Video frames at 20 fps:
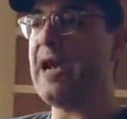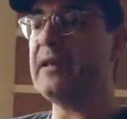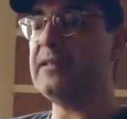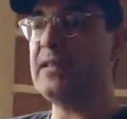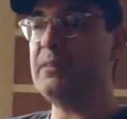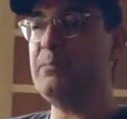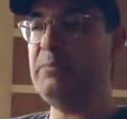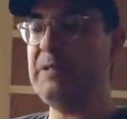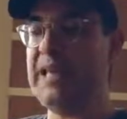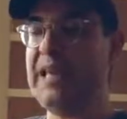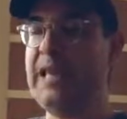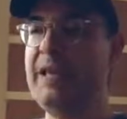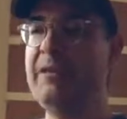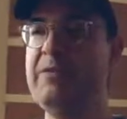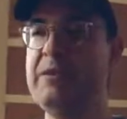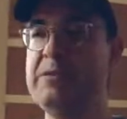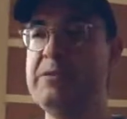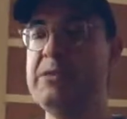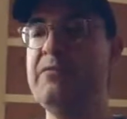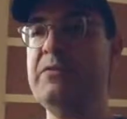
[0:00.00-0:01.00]
act and
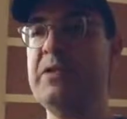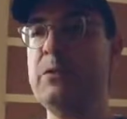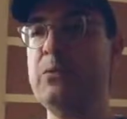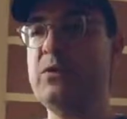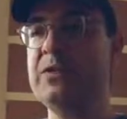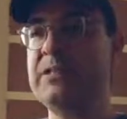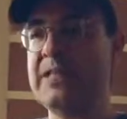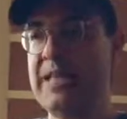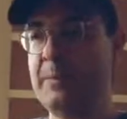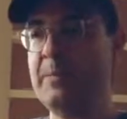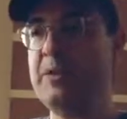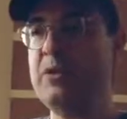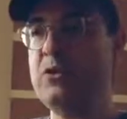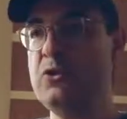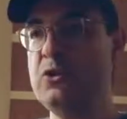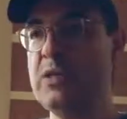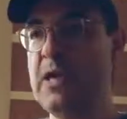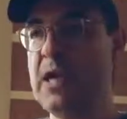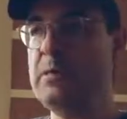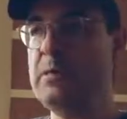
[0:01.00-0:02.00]
behave as if they were damaged